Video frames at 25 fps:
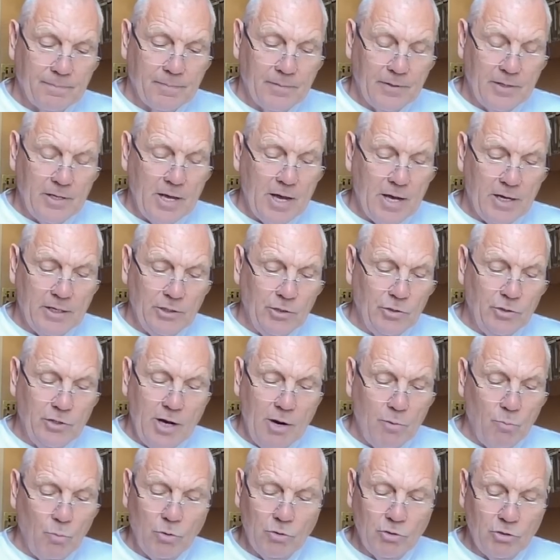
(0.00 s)
yeah, you
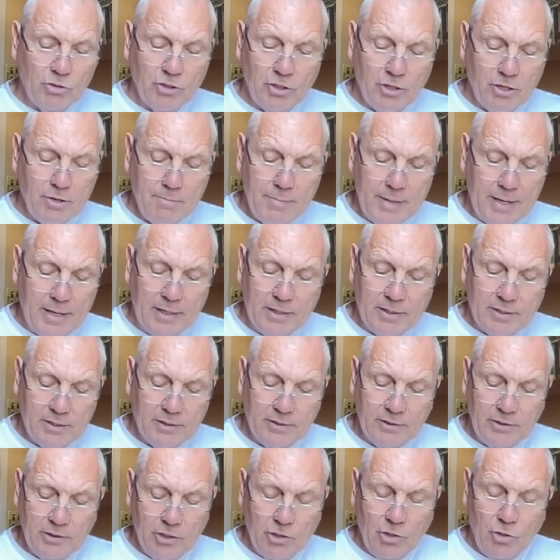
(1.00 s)
don't want to commit.
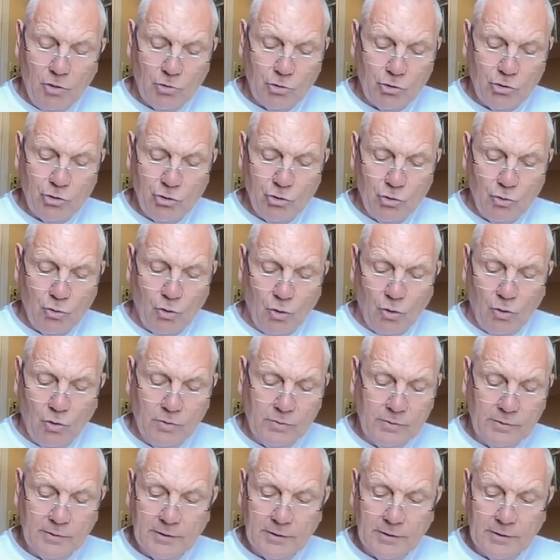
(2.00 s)
You're not sure.